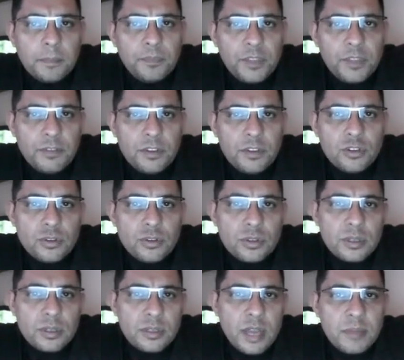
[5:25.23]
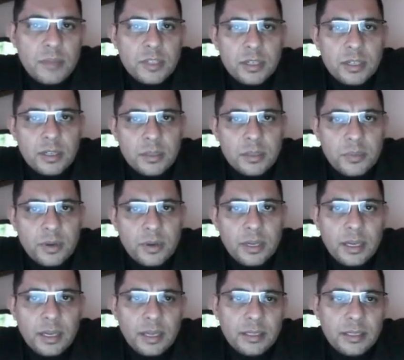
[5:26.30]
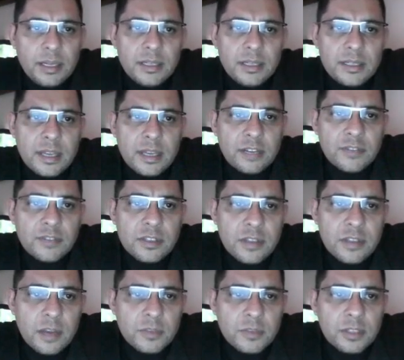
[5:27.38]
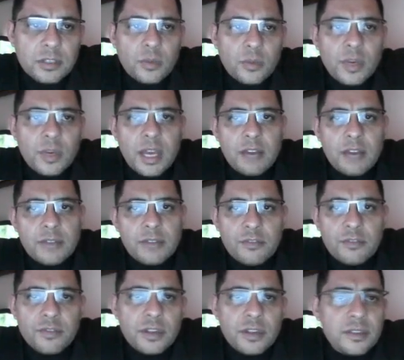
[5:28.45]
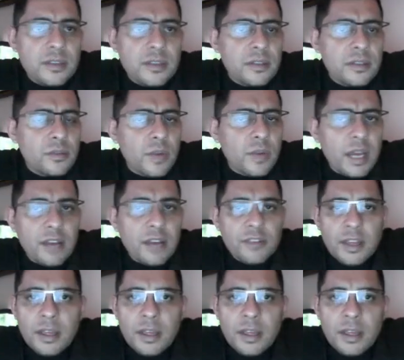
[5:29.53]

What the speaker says: divisions, the subject and the predicate, and inside of the subject we have noun phrases, we have